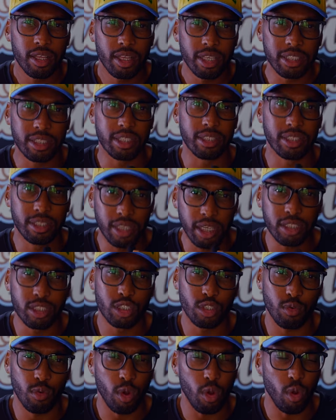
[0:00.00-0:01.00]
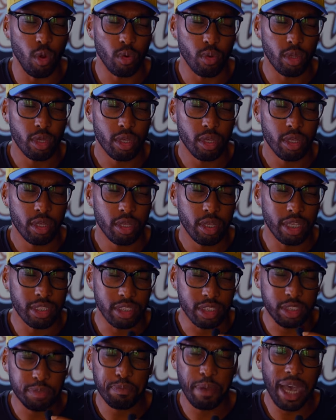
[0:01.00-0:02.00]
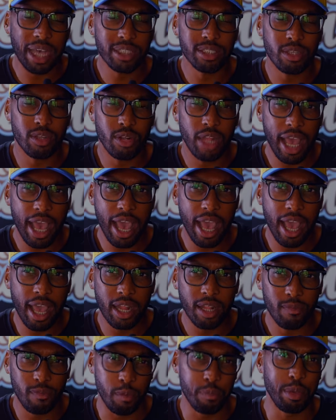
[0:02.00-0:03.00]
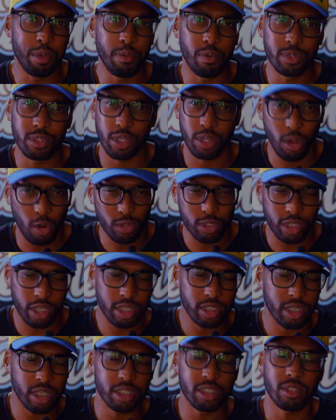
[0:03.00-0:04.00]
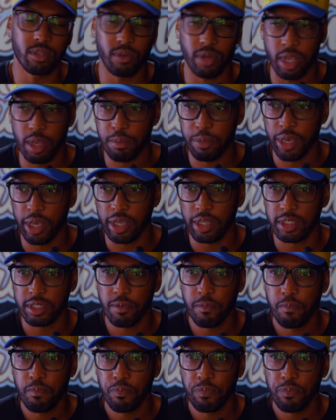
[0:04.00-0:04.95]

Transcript: He's a six-year-old. He has a sponsored ad for people to go to his Instagram page.